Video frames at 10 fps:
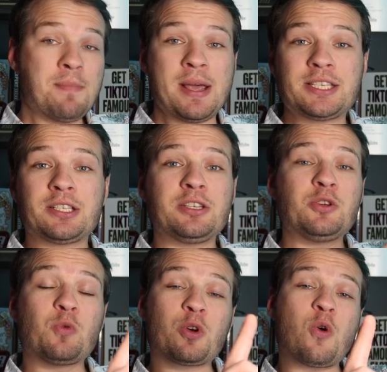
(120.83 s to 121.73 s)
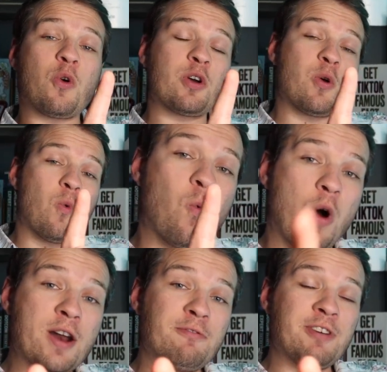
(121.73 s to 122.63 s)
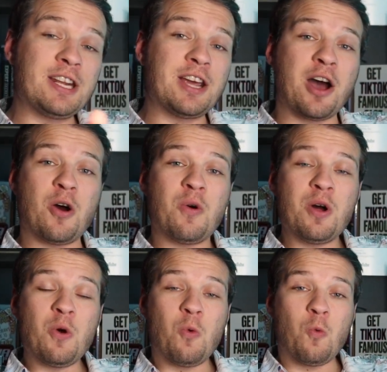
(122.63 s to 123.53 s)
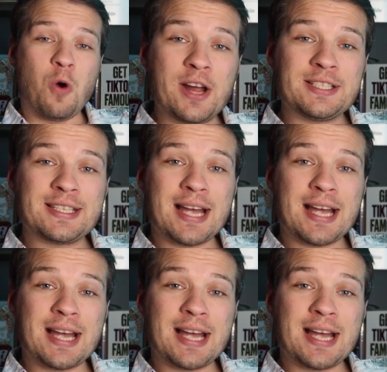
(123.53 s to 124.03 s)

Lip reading: And basically you record one video one